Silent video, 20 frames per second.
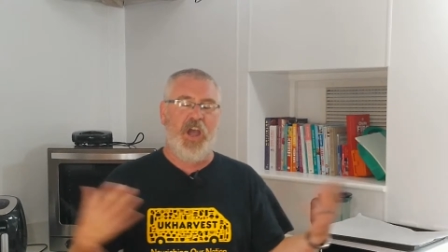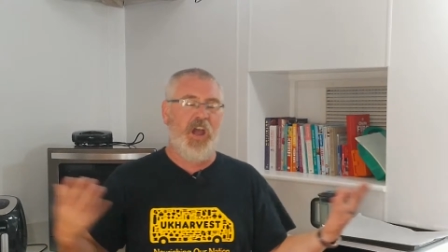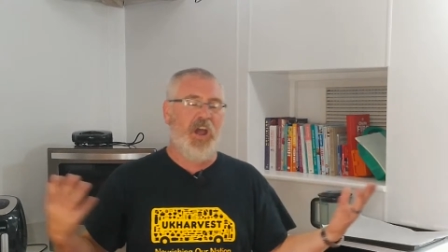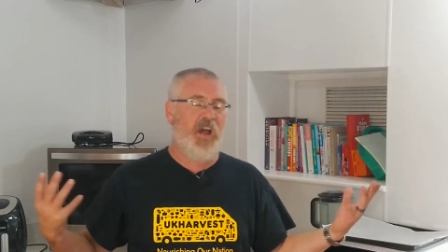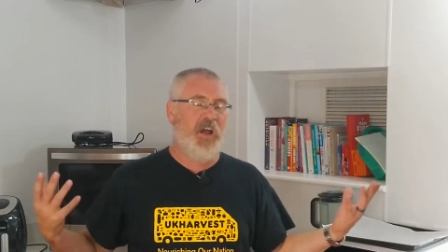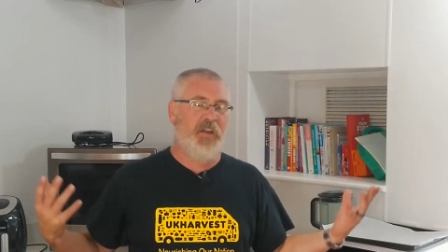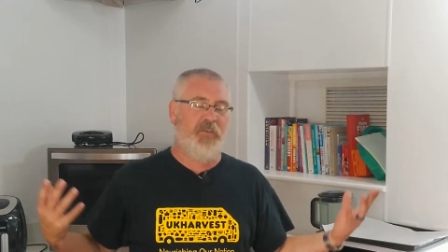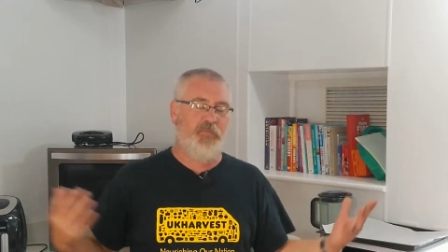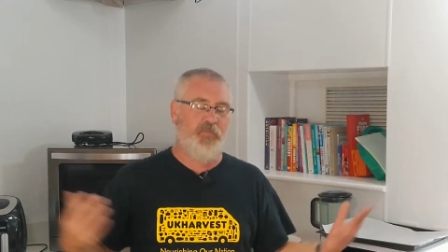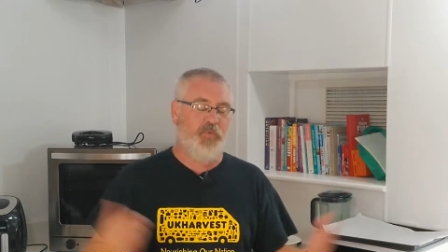
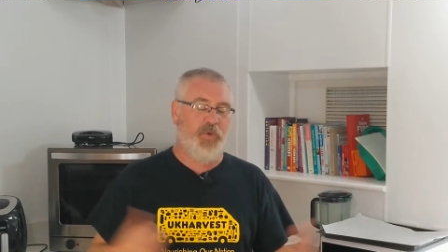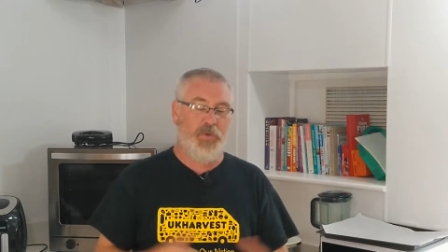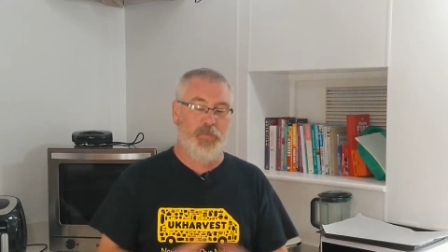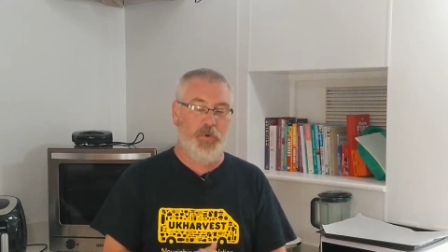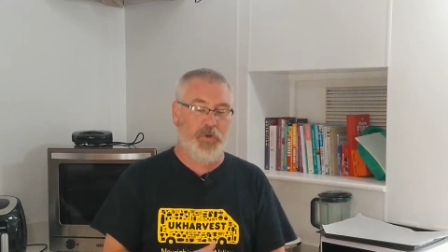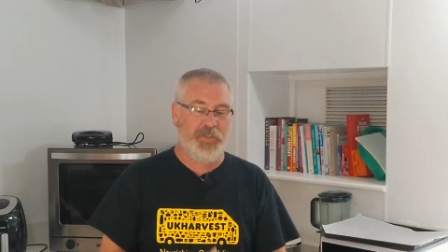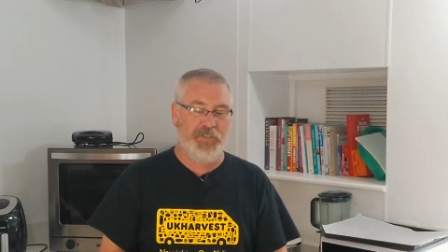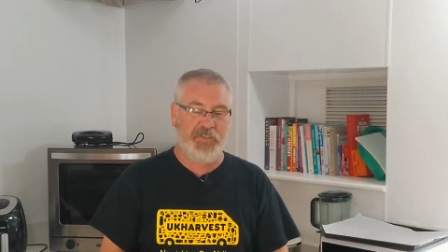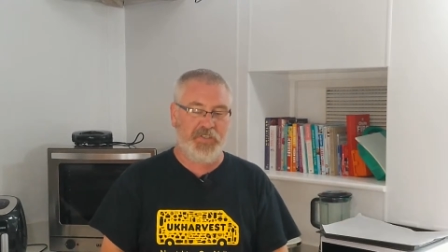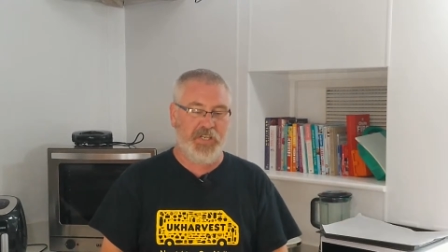And we
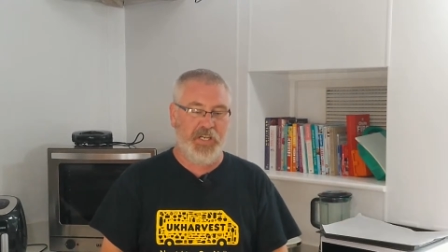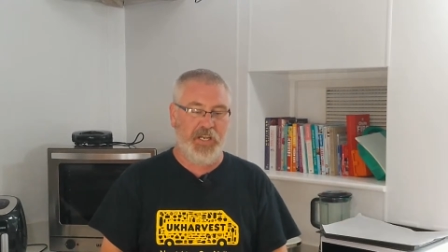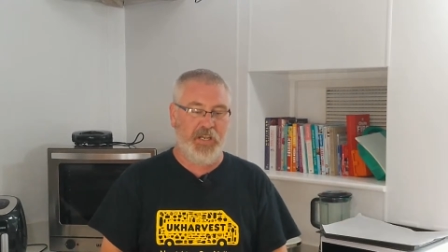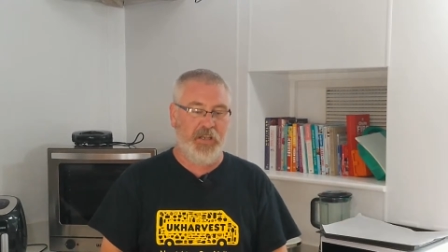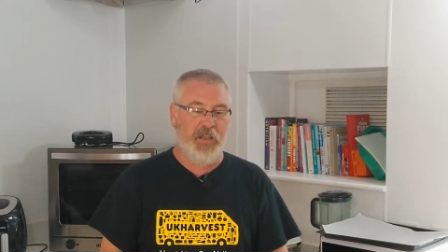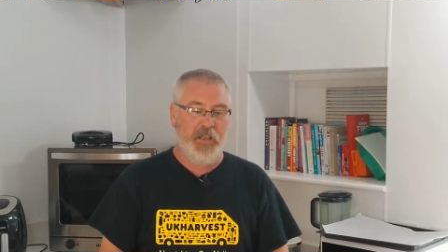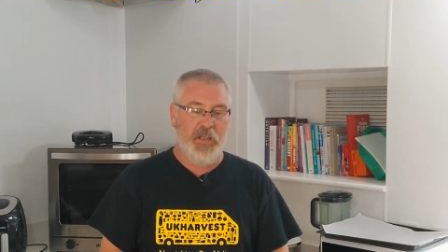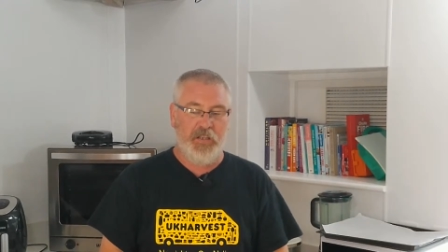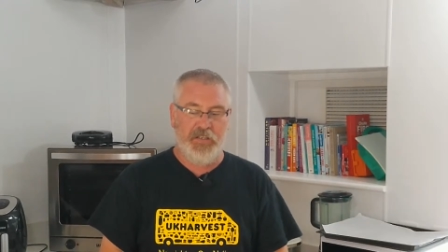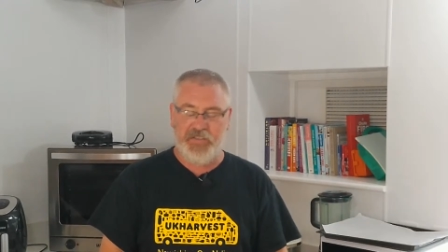want to see
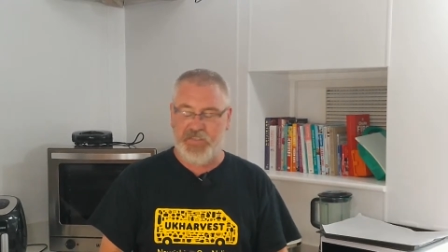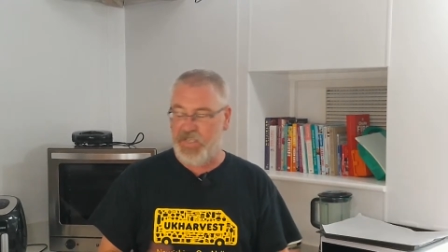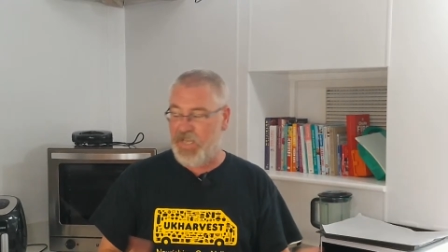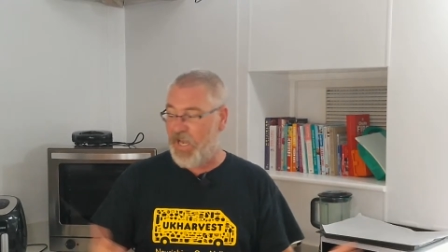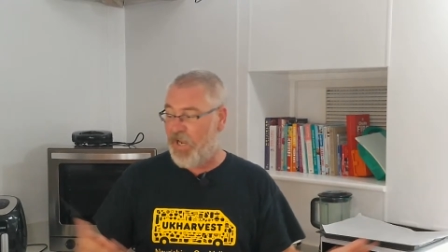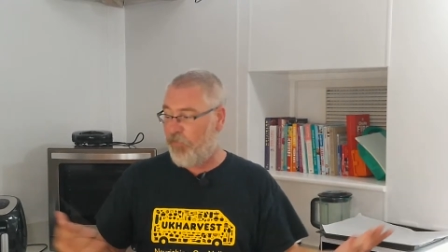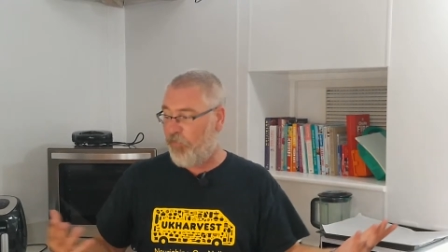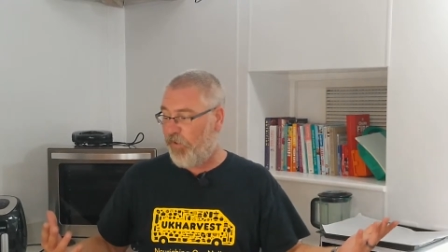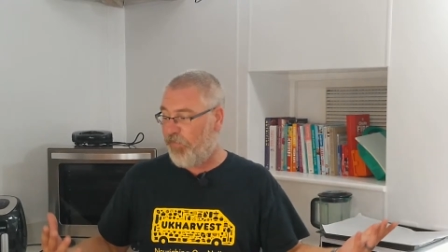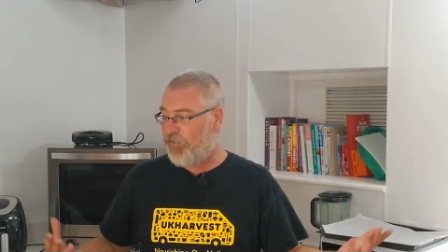it.
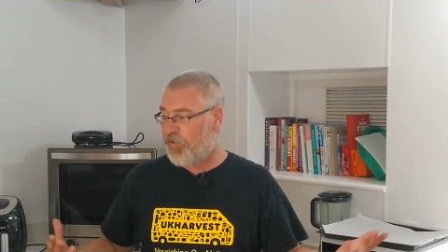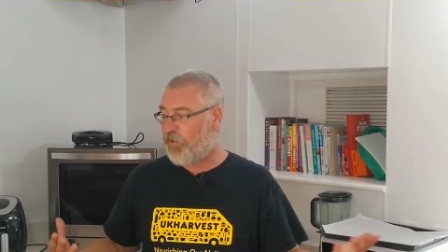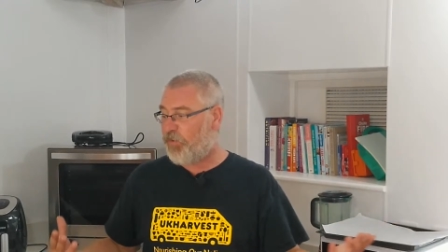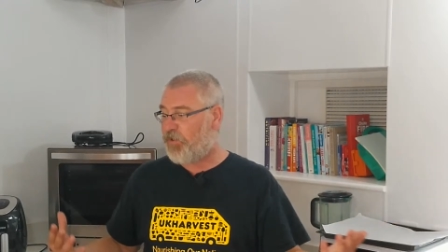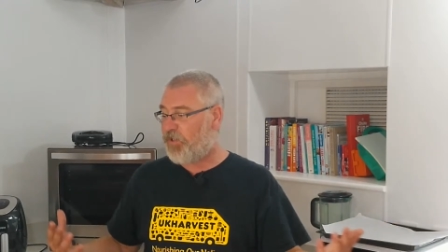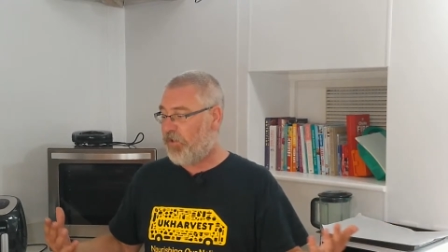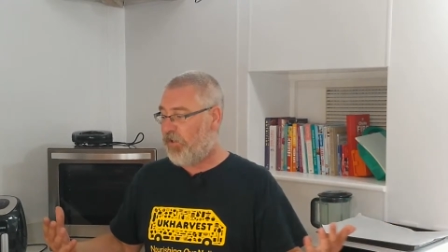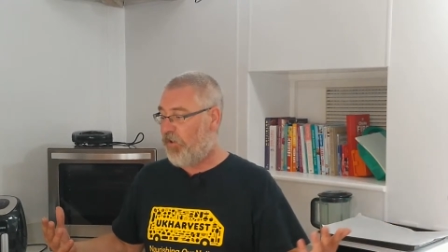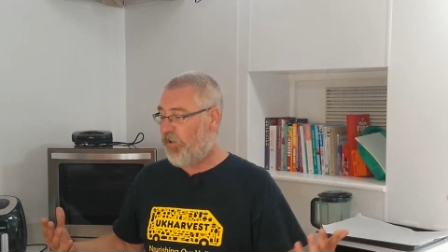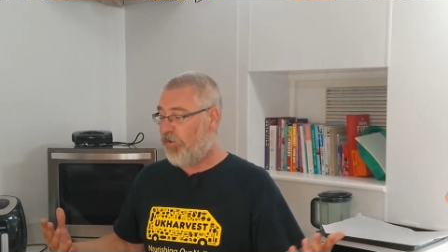Sam, we've
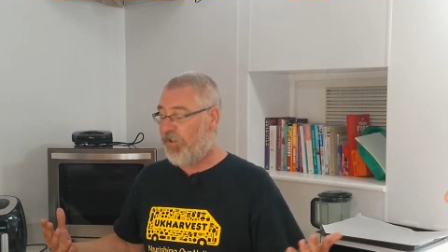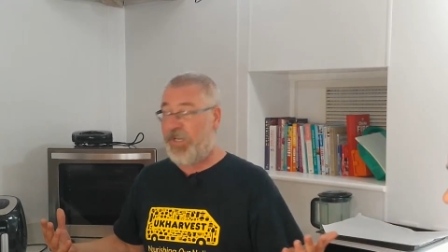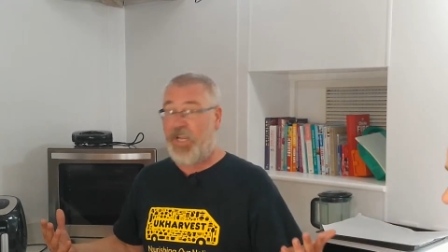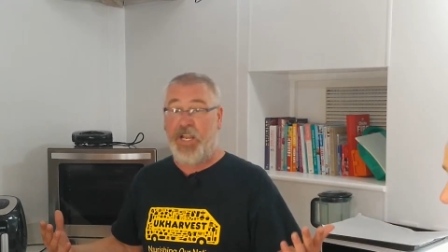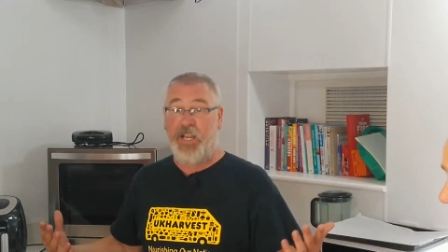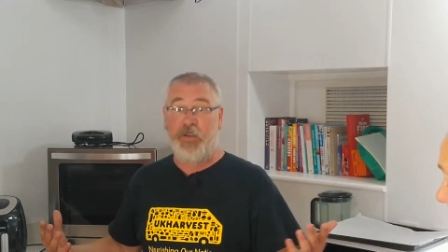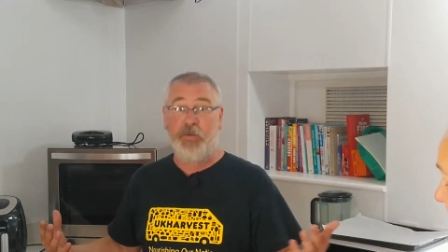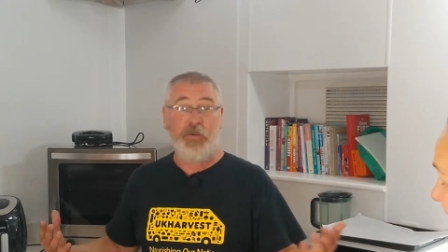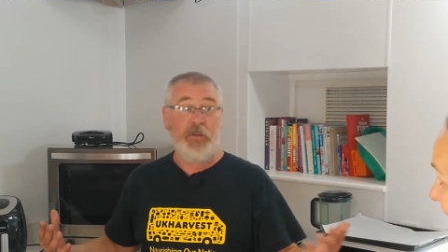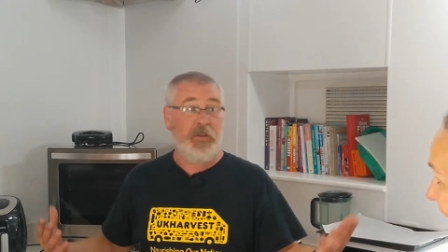talked a lot now.